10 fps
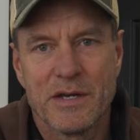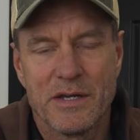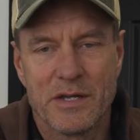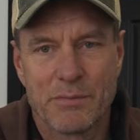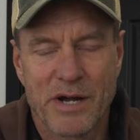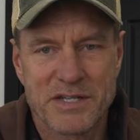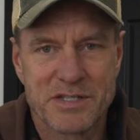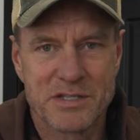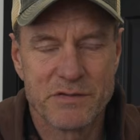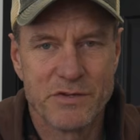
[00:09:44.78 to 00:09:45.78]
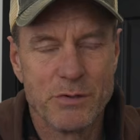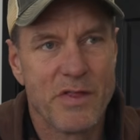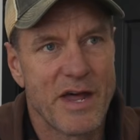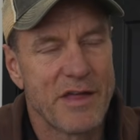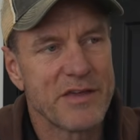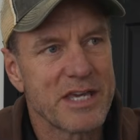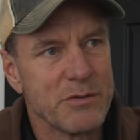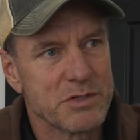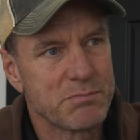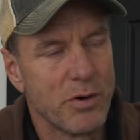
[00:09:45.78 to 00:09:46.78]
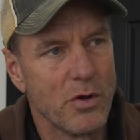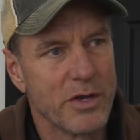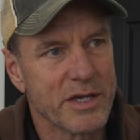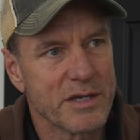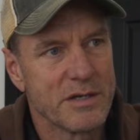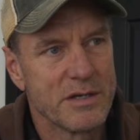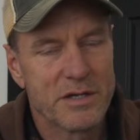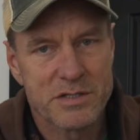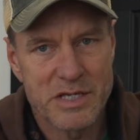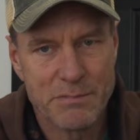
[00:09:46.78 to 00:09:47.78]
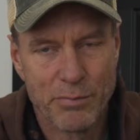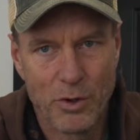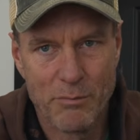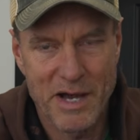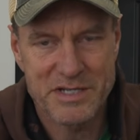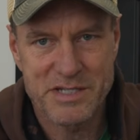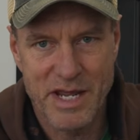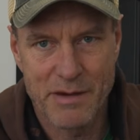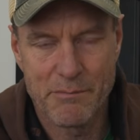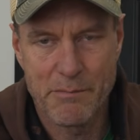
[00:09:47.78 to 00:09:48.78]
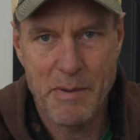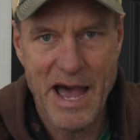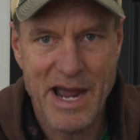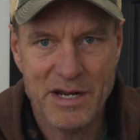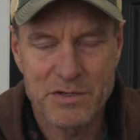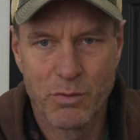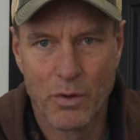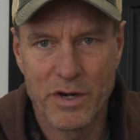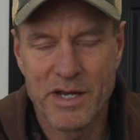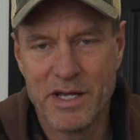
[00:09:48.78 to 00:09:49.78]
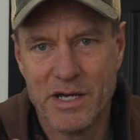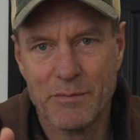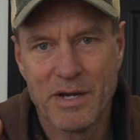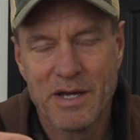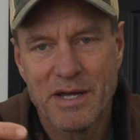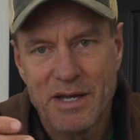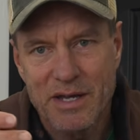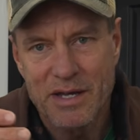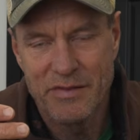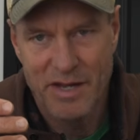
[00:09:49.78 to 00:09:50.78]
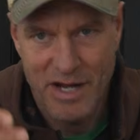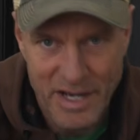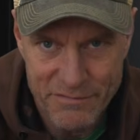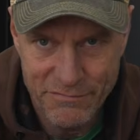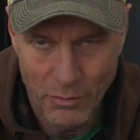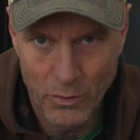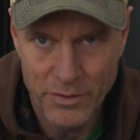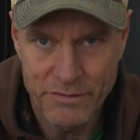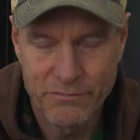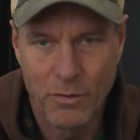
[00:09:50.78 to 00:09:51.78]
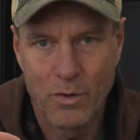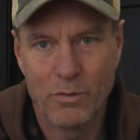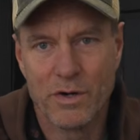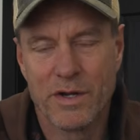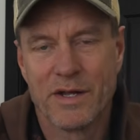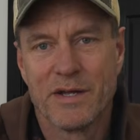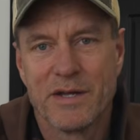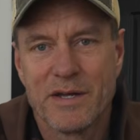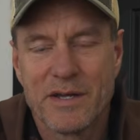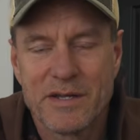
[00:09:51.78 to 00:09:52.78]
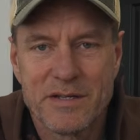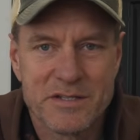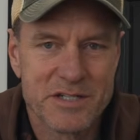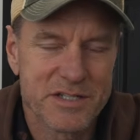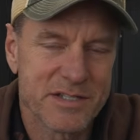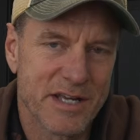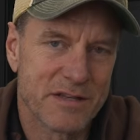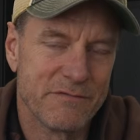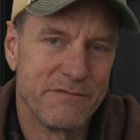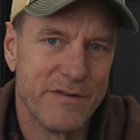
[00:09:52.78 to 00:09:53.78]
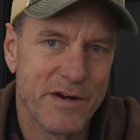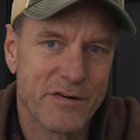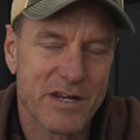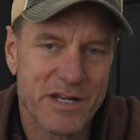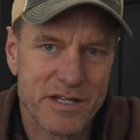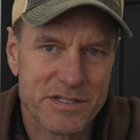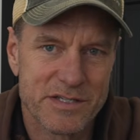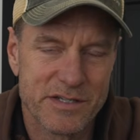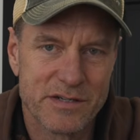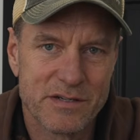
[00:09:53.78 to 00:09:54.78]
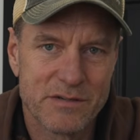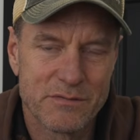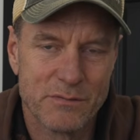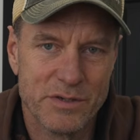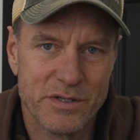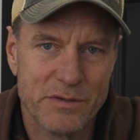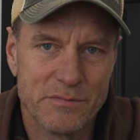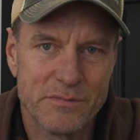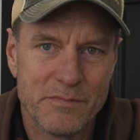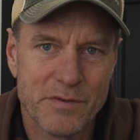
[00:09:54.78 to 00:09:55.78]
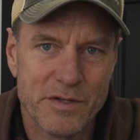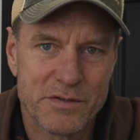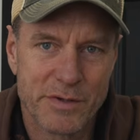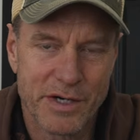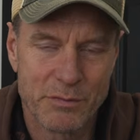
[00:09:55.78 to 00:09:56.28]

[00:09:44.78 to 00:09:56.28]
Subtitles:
And in the process of doing that, I think he was pulling. So he pulled my stand back toward him, and then I folded forward just at the very instant when the trigger